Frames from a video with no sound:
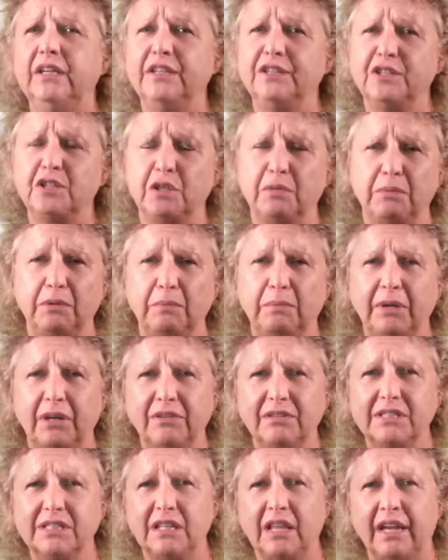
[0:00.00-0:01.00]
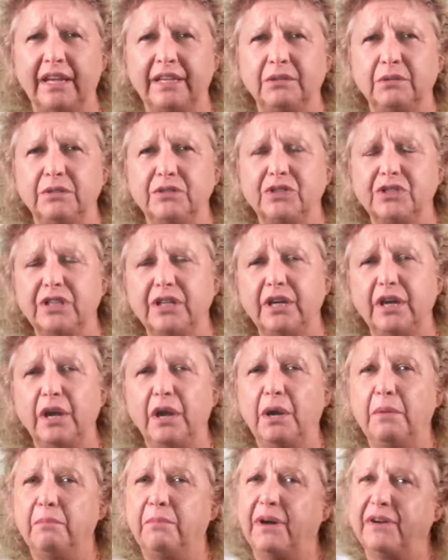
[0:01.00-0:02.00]
to the proposed language.
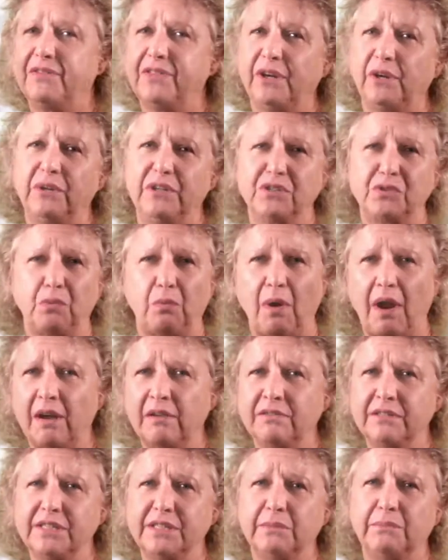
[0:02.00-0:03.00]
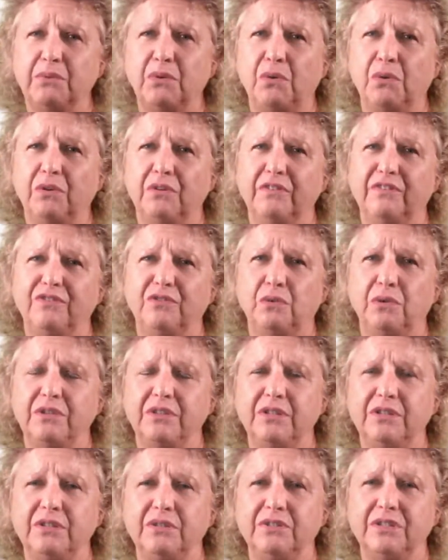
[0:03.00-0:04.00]
But there is round support for
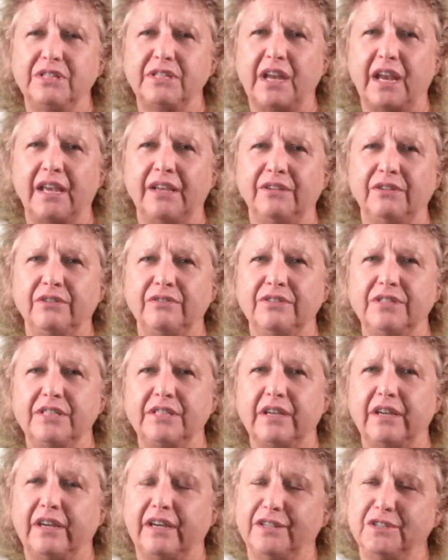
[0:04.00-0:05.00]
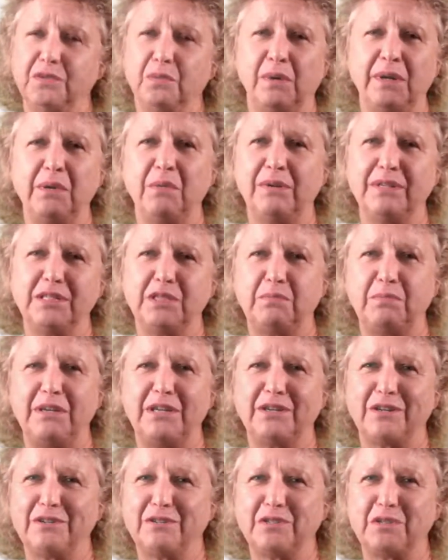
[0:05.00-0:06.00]
the new standards. 21
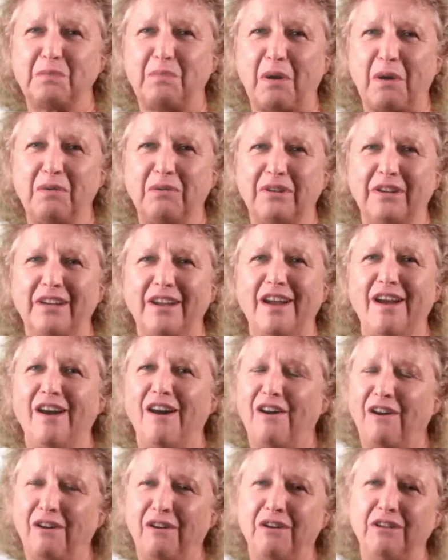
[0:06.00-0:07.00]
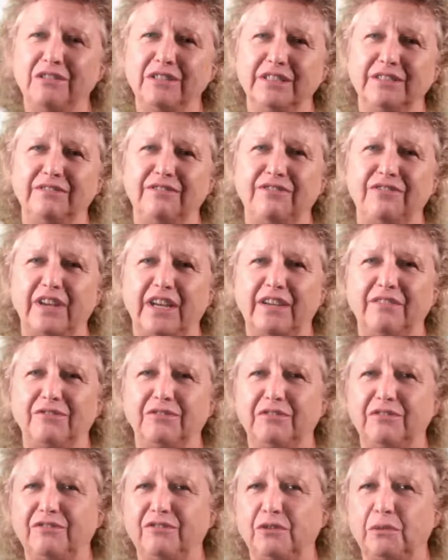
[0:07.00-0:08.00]
speakers spoke, all in
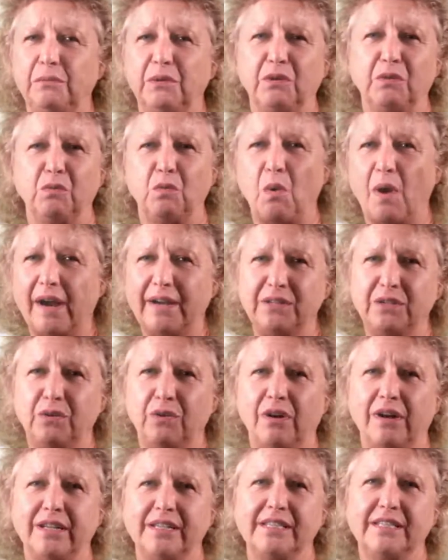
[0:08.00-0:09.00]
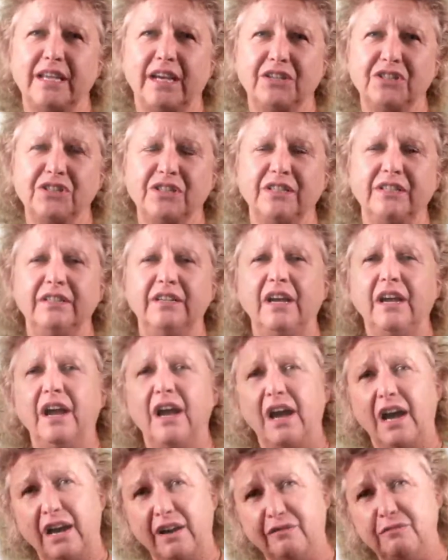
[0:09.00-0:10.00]
favor from a wide cross-section
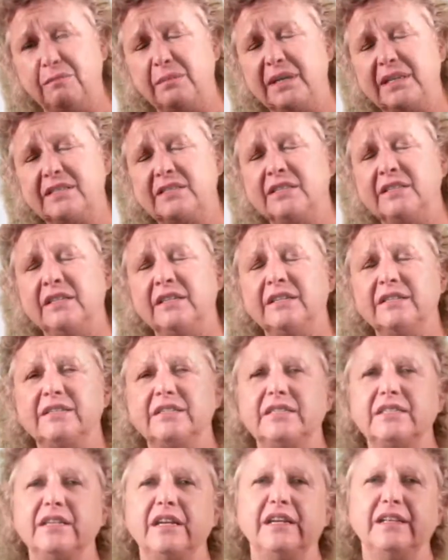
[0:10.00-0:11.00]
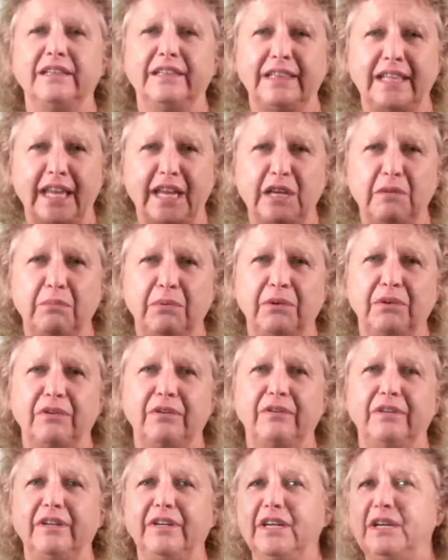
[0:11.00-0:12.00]
of business,
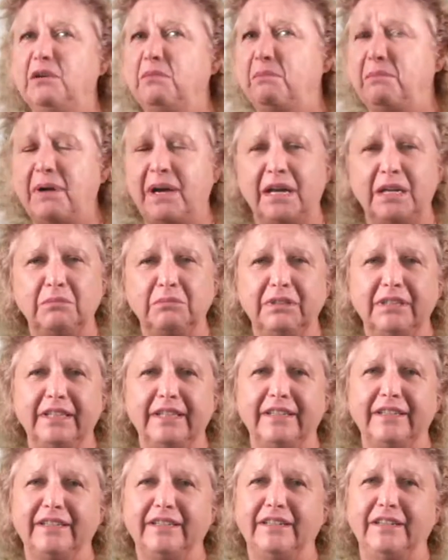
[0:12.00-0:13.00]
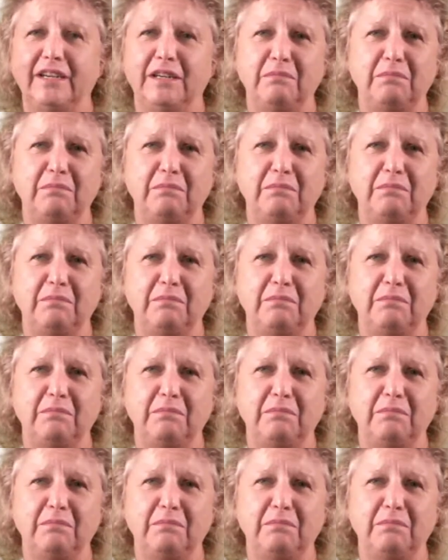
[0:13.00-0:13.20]
labor, public